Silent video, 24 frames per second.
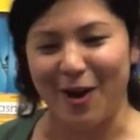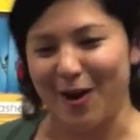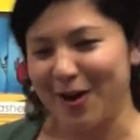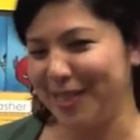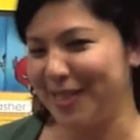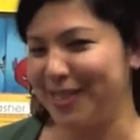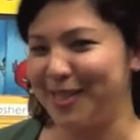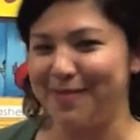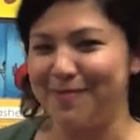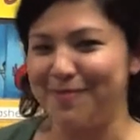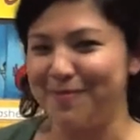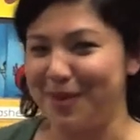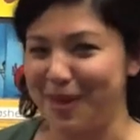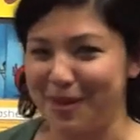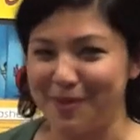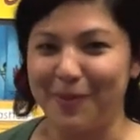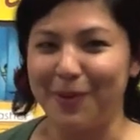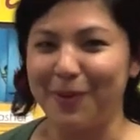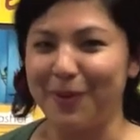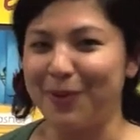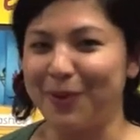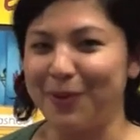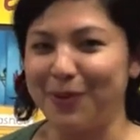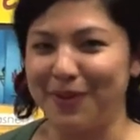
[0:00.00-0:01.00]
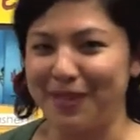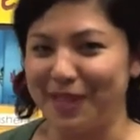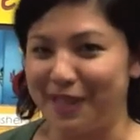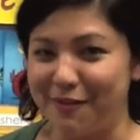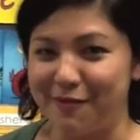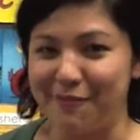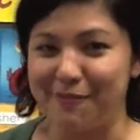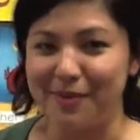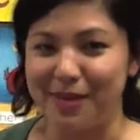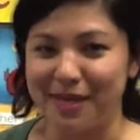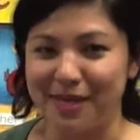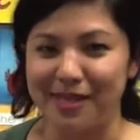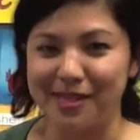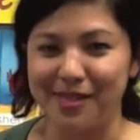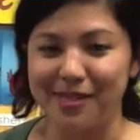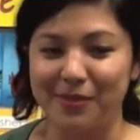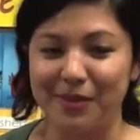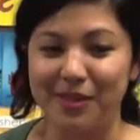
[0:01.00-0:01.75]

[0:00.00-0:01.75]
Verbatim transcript: awesome people who love books,